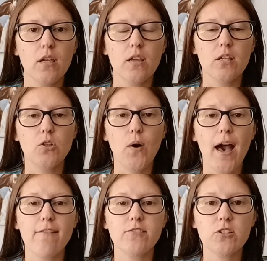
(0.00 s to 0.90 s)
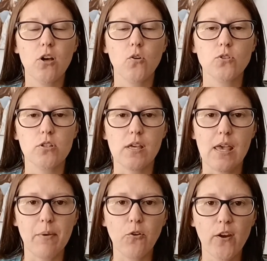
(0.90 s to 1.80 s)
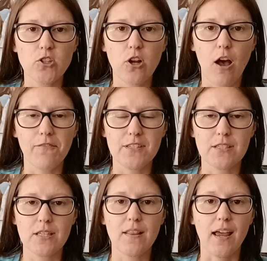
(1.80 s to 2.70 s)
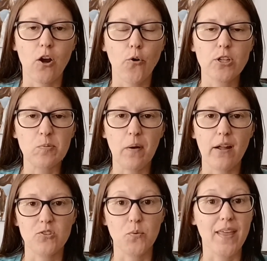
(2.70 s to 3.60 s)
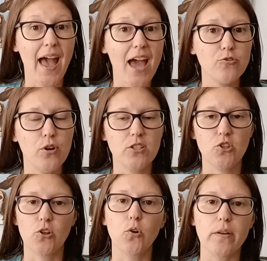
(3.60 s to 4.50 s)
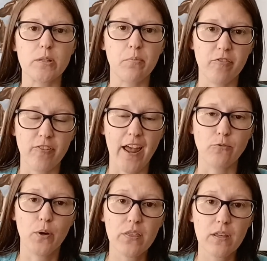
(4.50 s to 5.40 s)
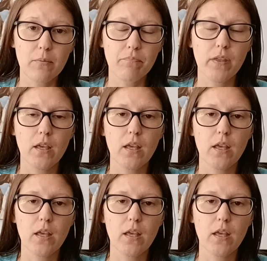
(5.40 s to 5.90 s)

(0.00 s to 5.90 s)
you have to go to the immigration office that corresponds with the address you're going to provide with them.